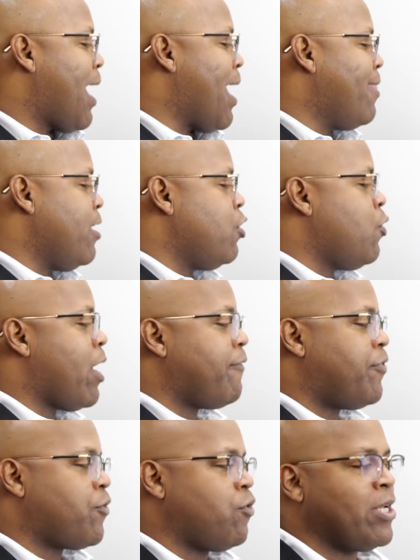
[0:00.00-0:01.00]
and then you
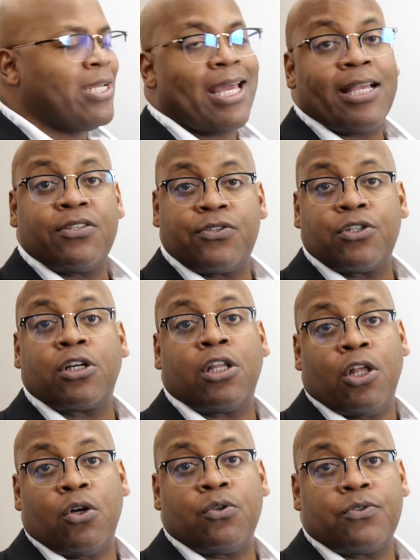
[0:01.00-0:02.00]
have 30 days to
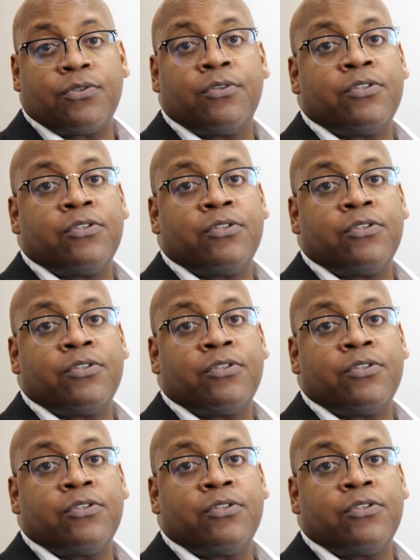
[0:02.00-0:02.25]
close.